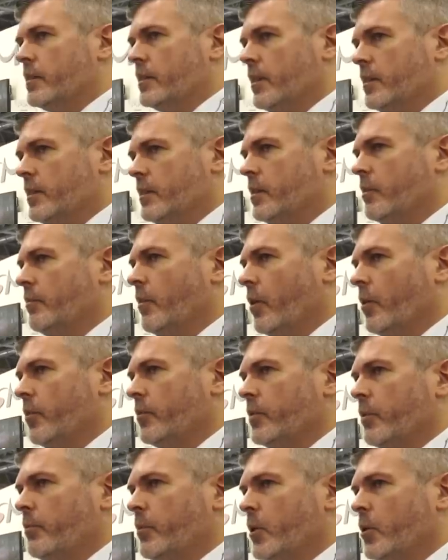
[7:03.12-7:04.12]
system
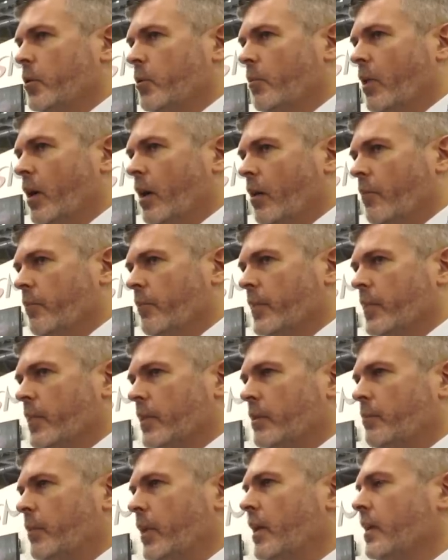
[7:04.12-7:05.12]
of the PUMA.
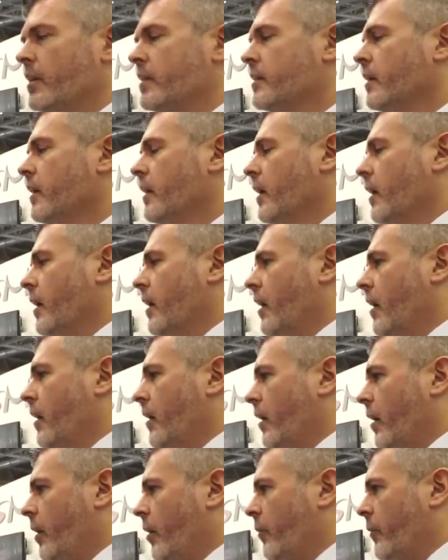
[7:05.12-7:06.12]
It means
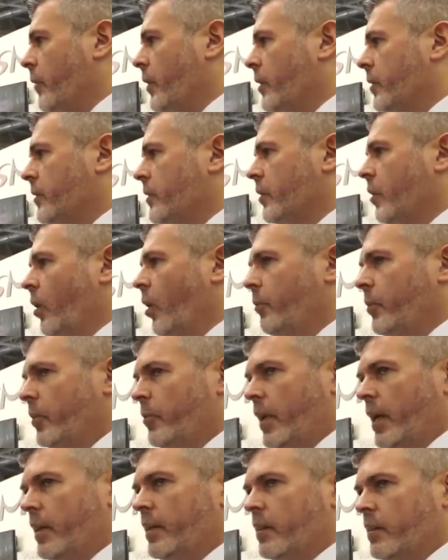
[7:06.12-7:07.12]
the
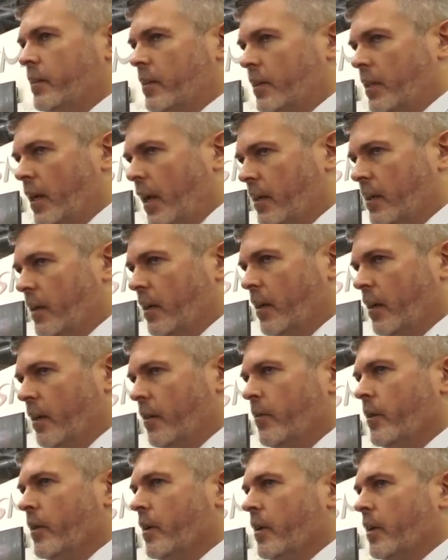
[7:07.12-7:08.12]
operator, the gunner,
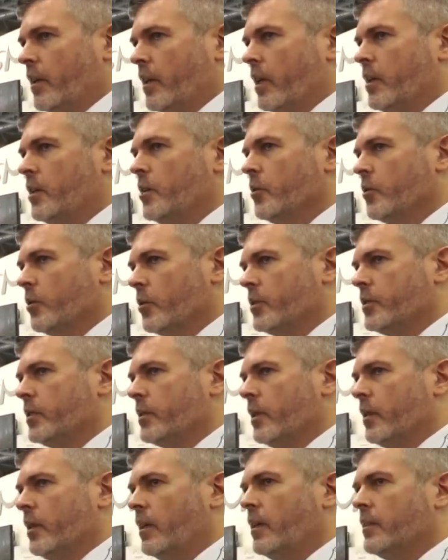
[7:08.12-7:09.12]
can use
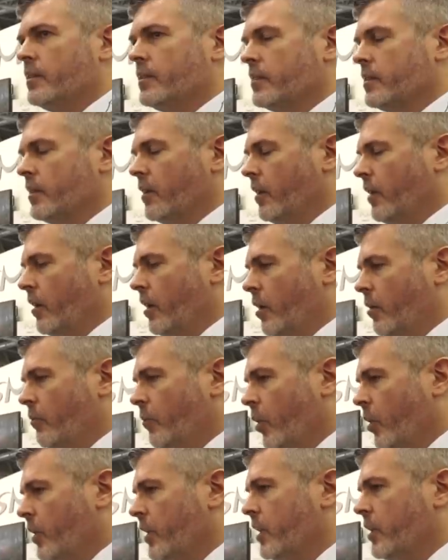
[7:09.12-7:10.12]
his
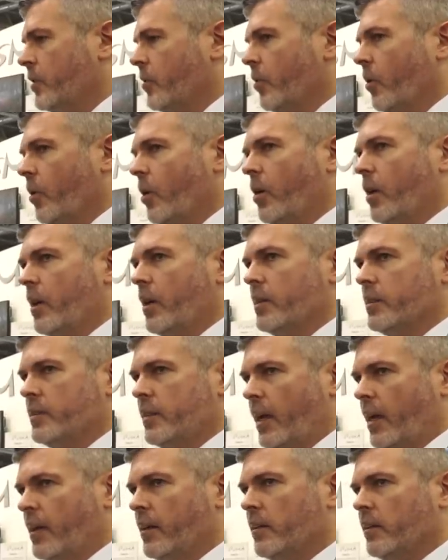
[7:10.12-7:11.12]
monitor, his
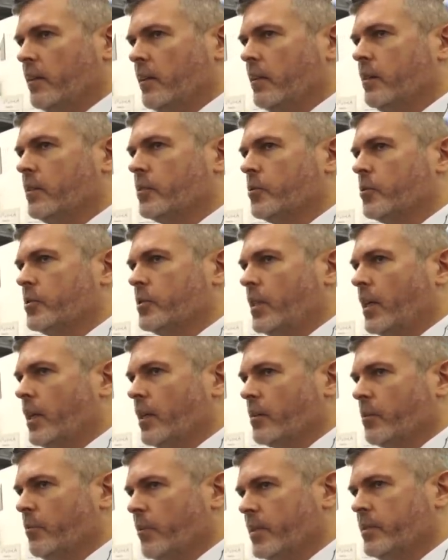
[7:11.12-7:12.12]
handle to
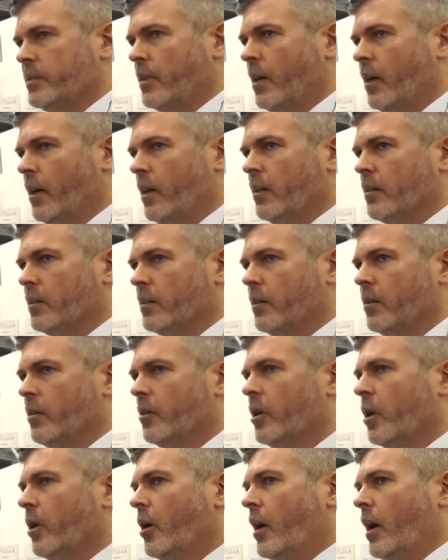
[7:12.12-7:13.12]
steer the missile. No?
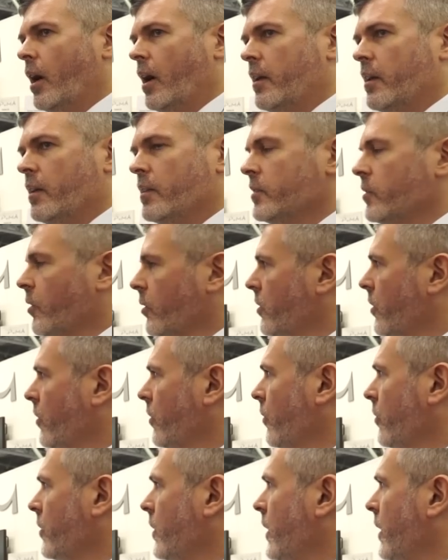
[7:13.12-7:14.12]
It is not
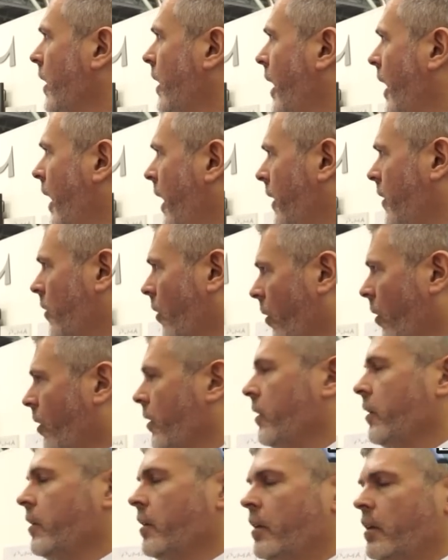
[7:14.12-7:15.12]
only an
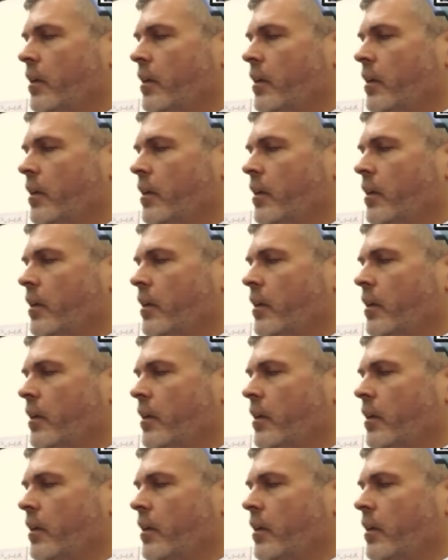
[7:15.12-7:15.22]
add-on,